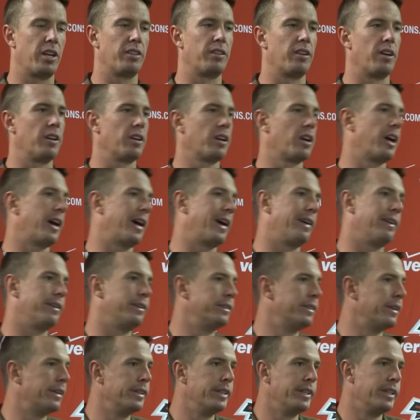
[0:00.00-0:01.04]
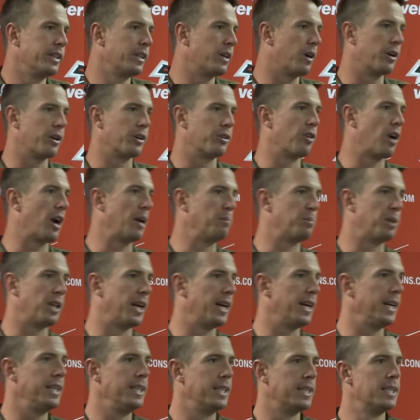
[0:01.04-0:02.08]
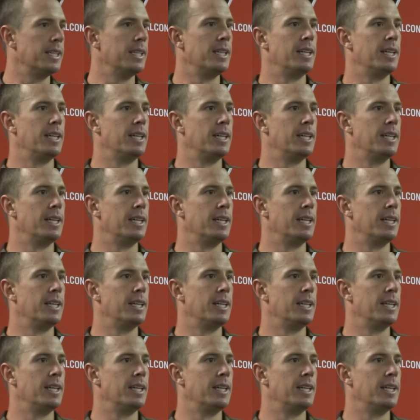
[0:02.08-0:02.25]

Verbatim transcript: I thought Kyle caught a great play,